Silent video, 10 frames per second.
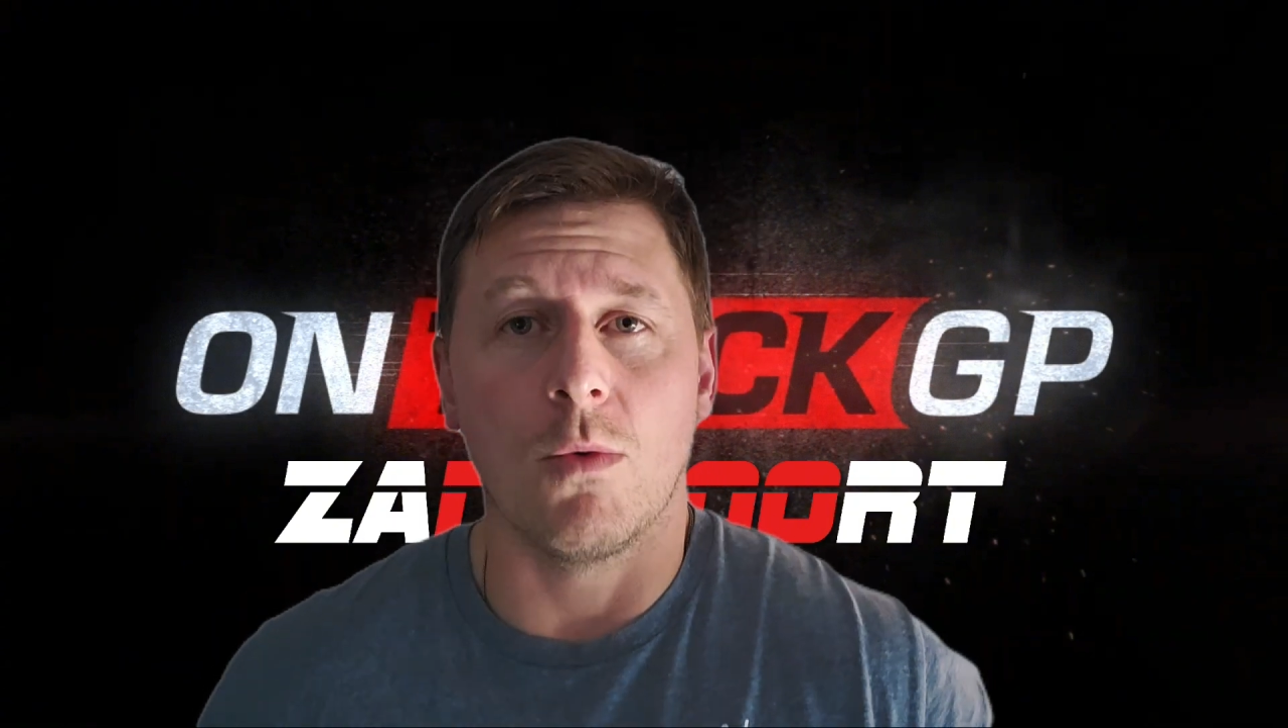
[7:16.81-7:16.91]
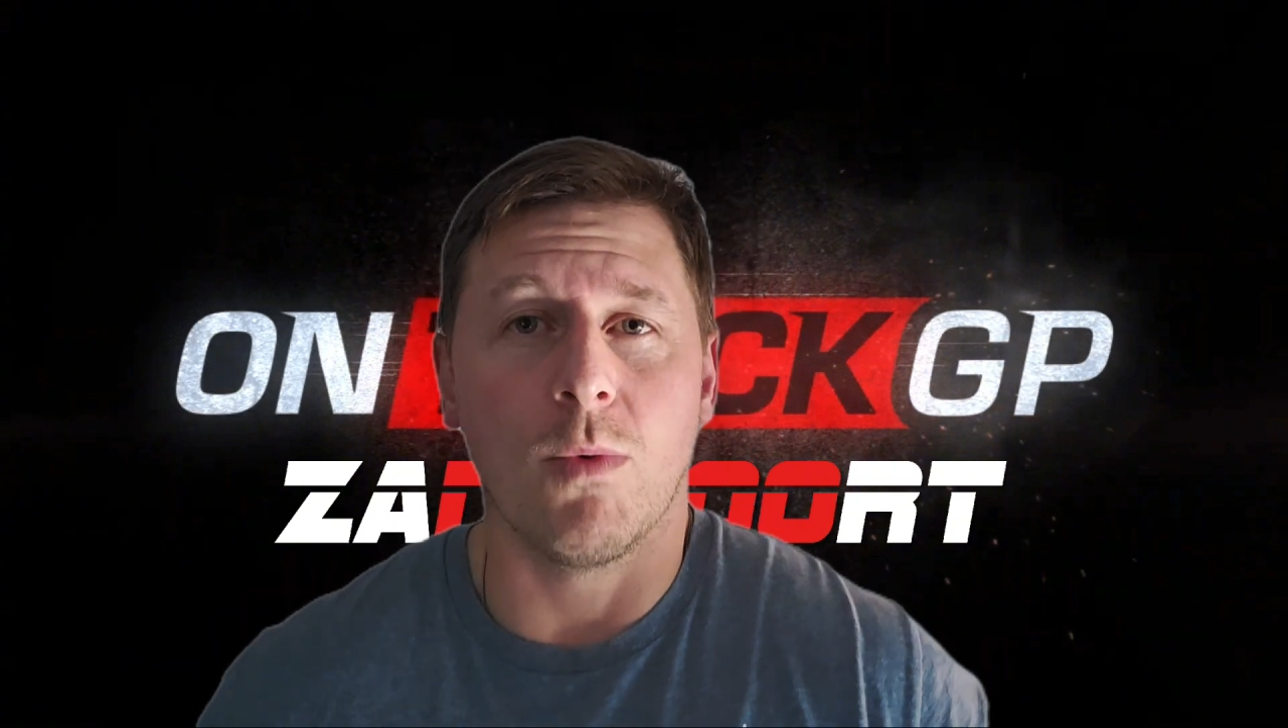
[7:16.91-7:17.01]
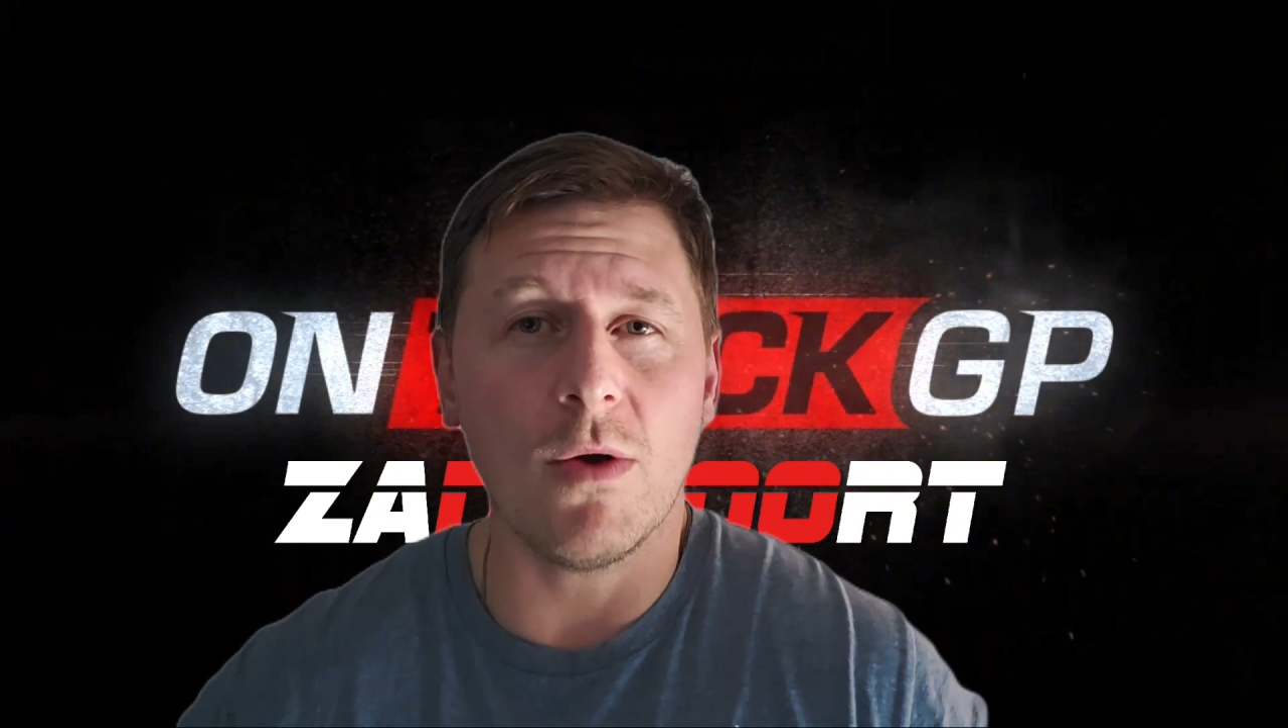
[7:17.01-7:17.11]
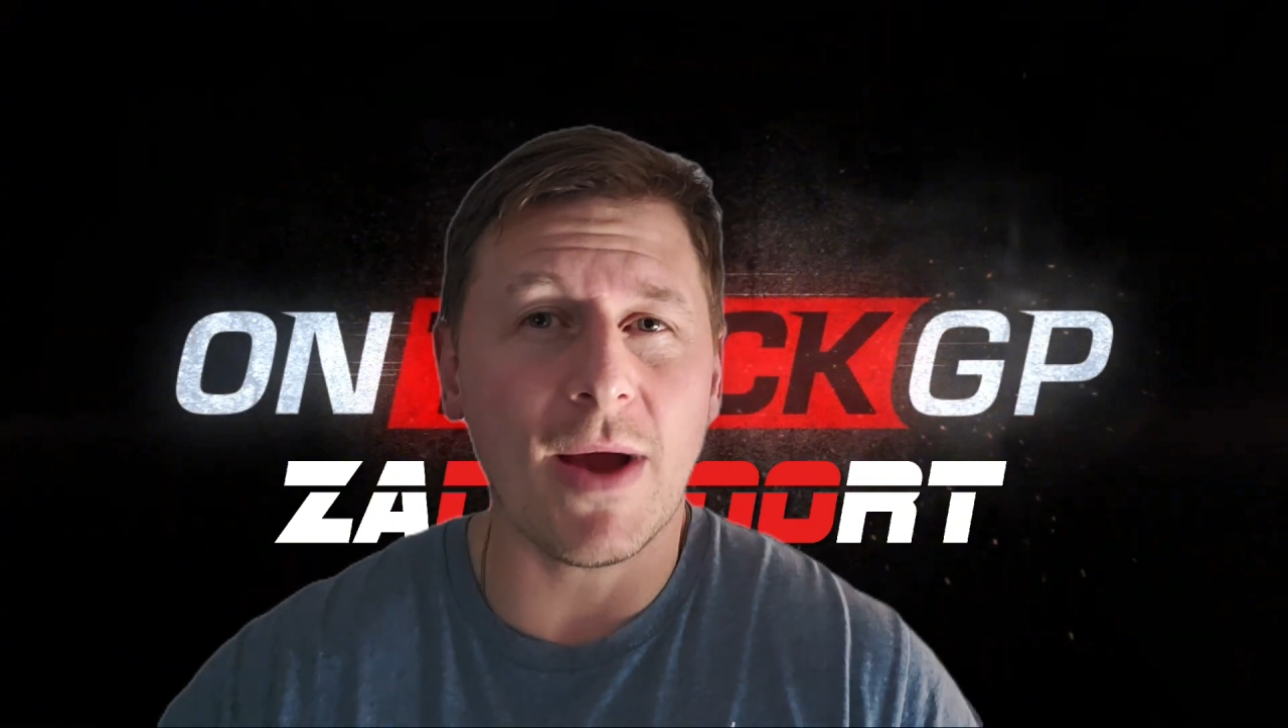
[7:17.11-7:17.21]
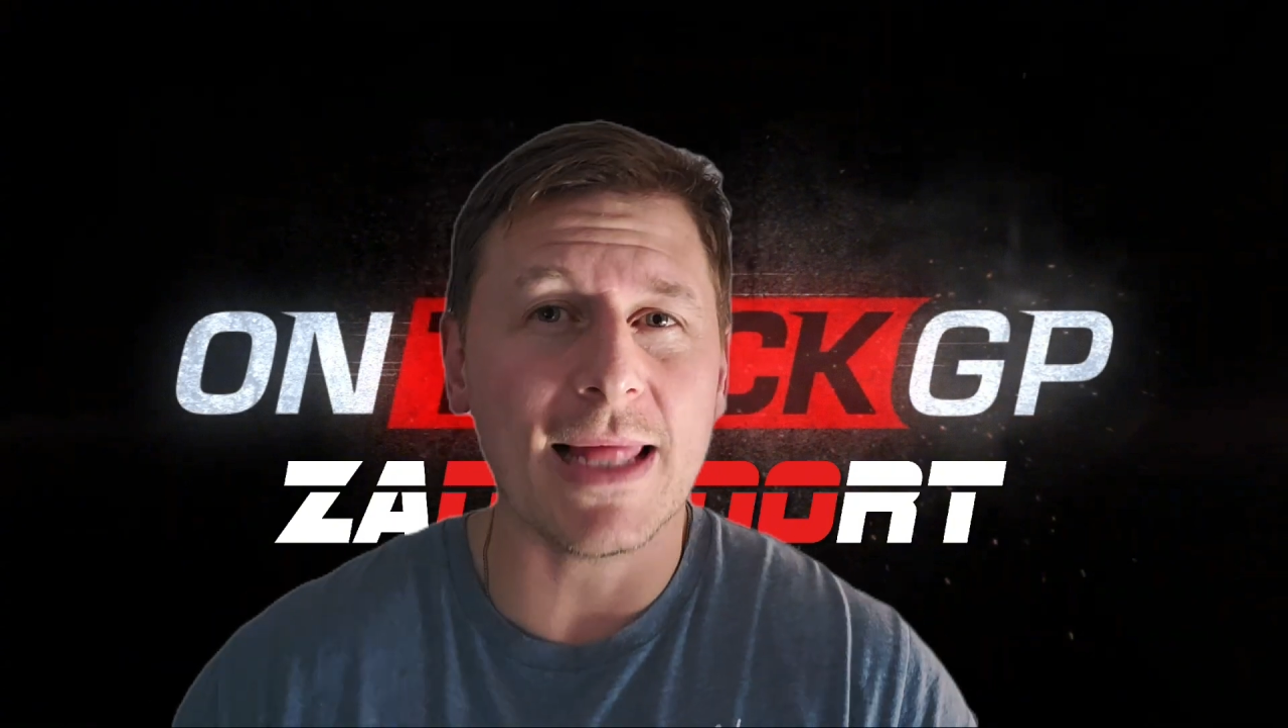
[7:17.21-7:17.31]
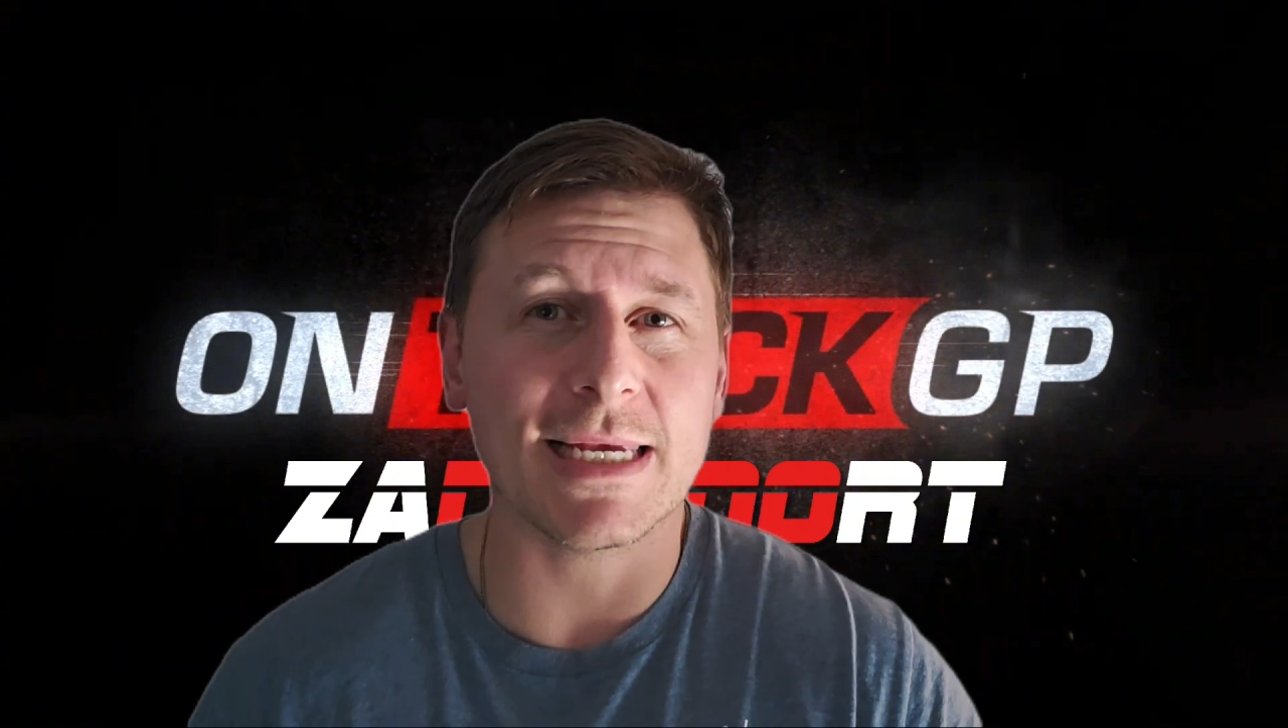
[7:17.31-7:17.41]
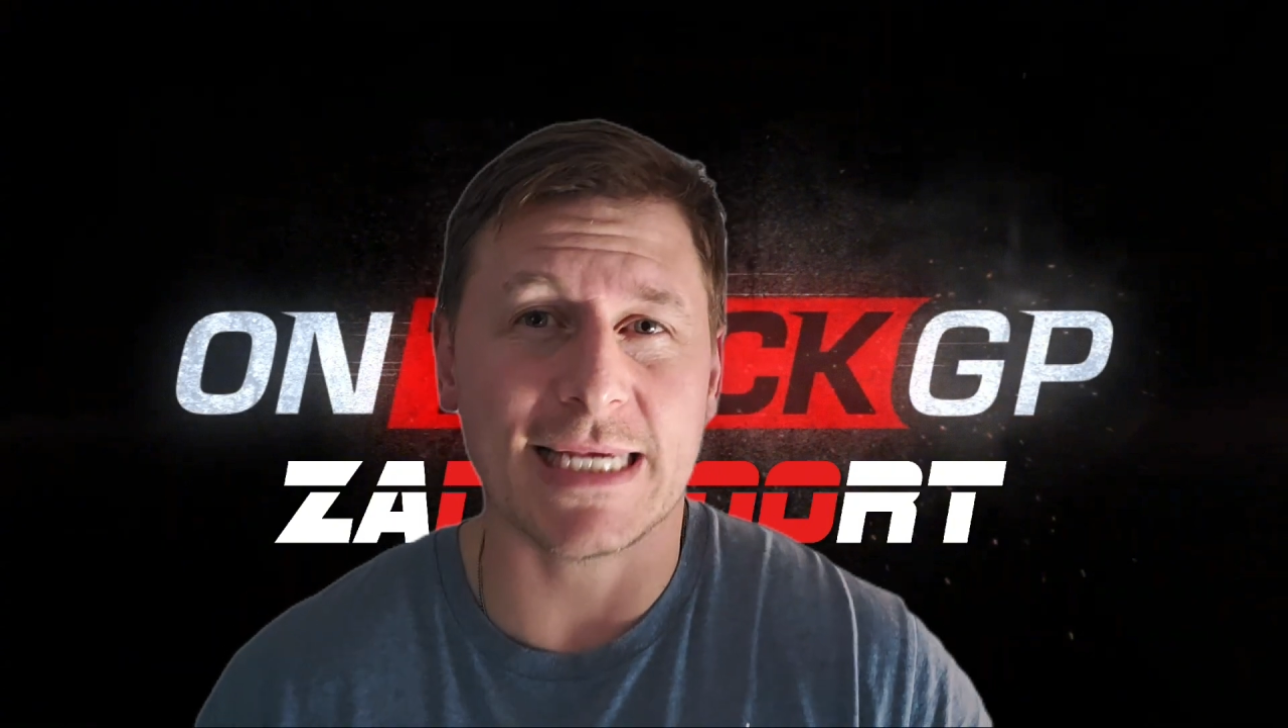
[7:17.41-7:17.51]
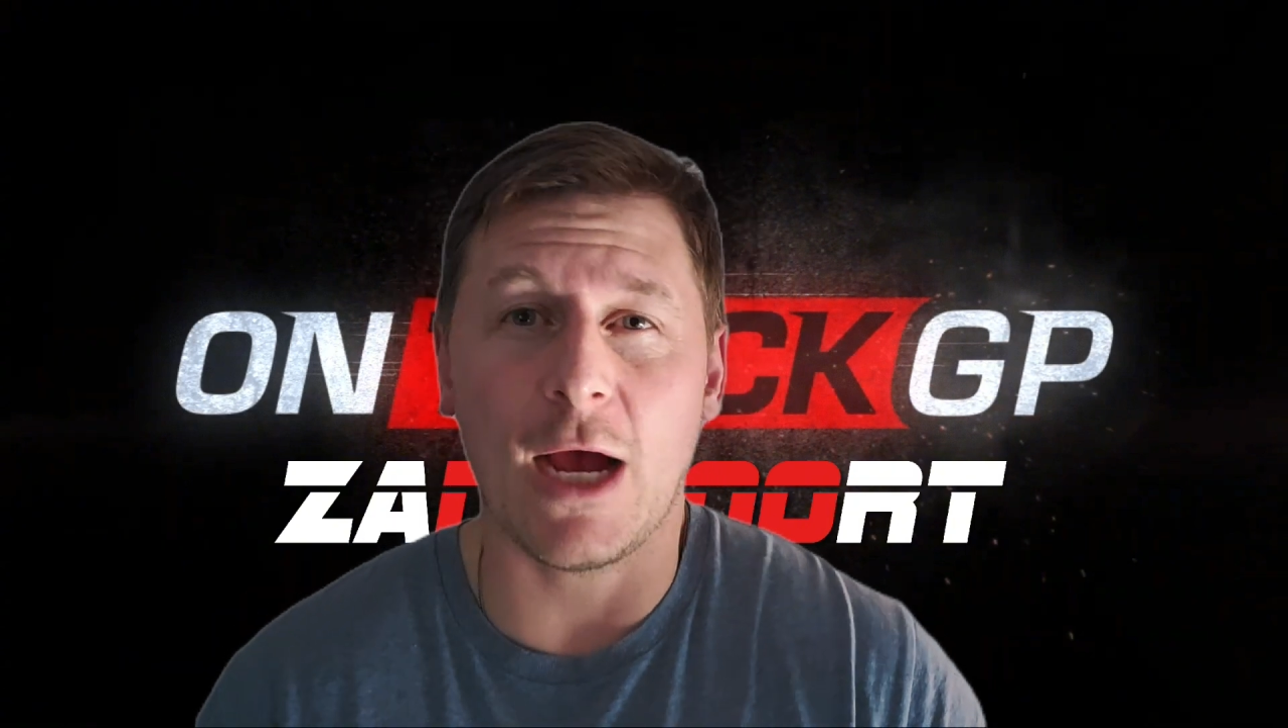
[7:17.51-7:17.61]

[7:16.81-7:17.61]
will Alex